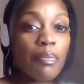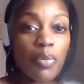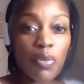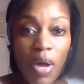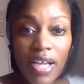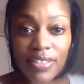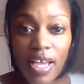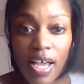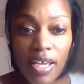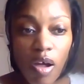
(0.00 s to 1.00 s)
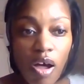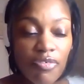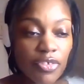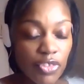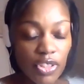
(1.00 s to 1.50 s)
peroxide
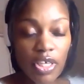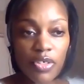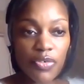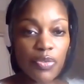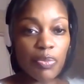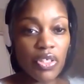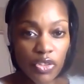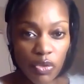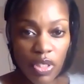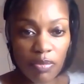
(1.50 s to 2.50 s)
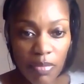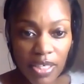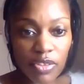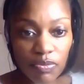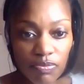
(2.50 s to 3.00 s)
off of shelves because you can
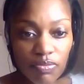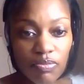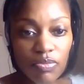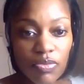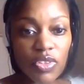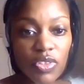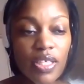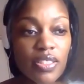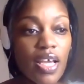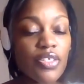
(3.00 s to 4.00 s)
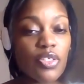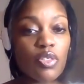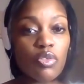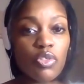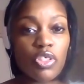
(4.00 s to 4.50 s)
make a sanitizing
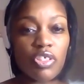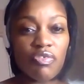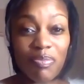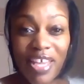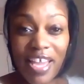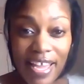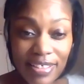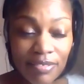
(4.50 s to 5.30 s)
solution from that.